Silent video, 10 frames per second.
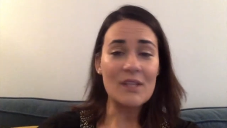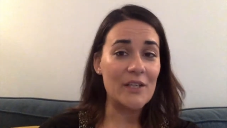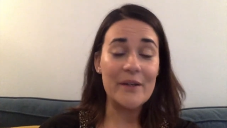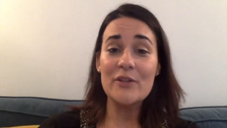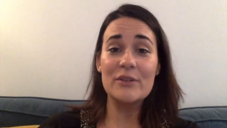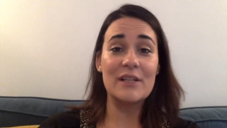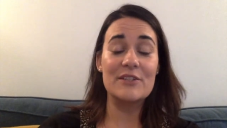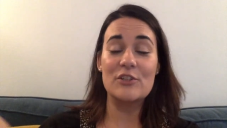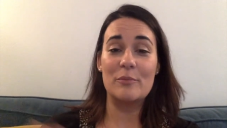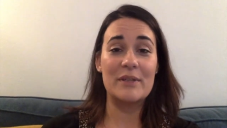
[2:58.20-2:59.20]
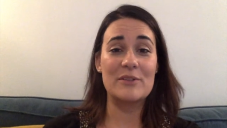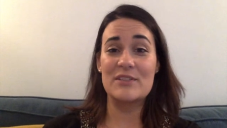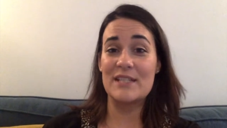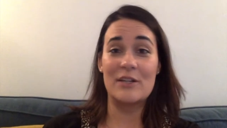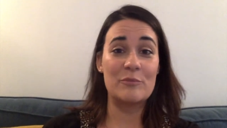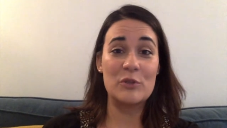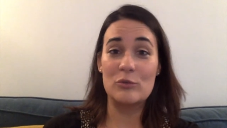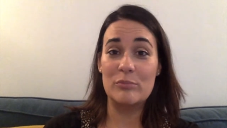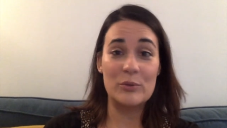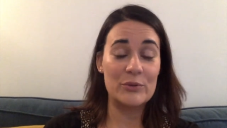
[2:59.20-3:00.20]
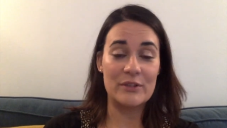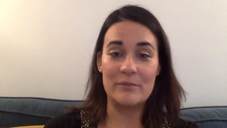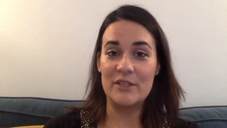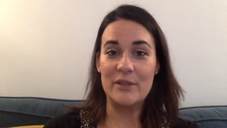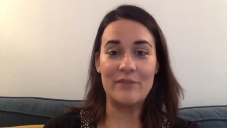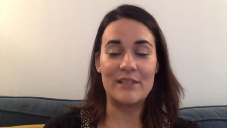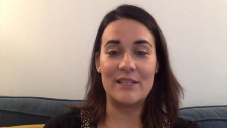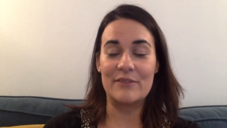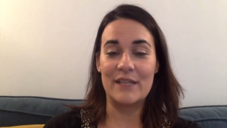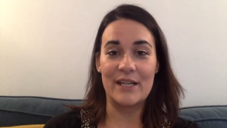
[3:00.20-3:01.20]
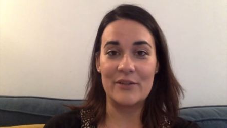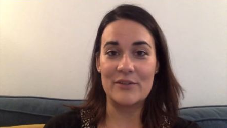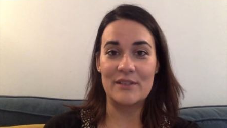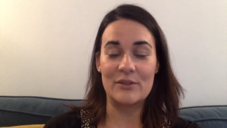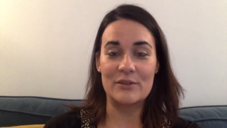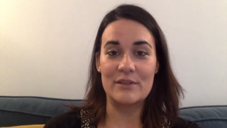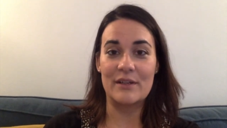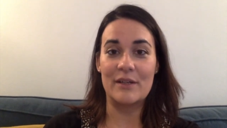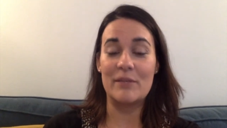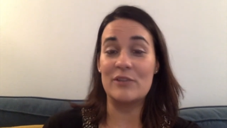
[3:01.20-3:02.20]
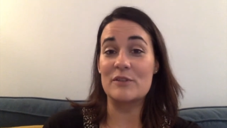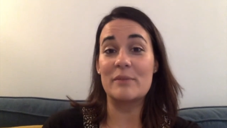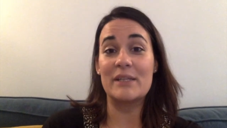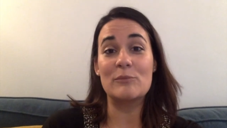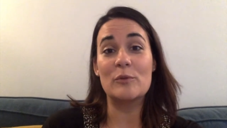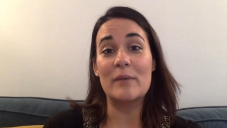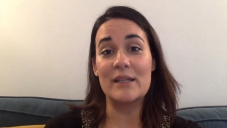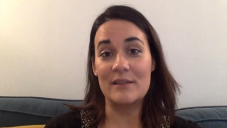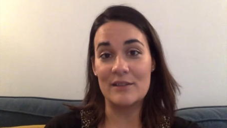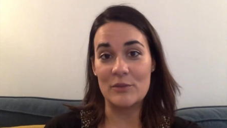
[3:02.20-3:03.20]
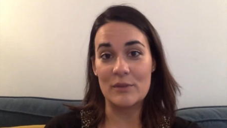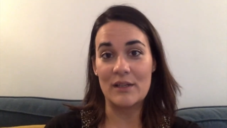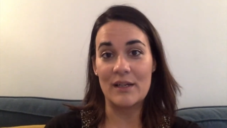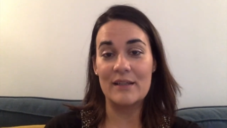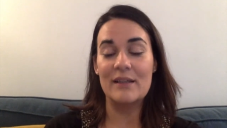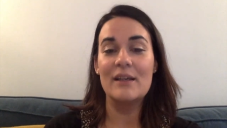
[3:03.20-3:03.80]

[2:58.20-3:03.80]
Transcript: going online shopping just out of pure boredom that you haven't left the house in a long time and you're spending more money than you would like.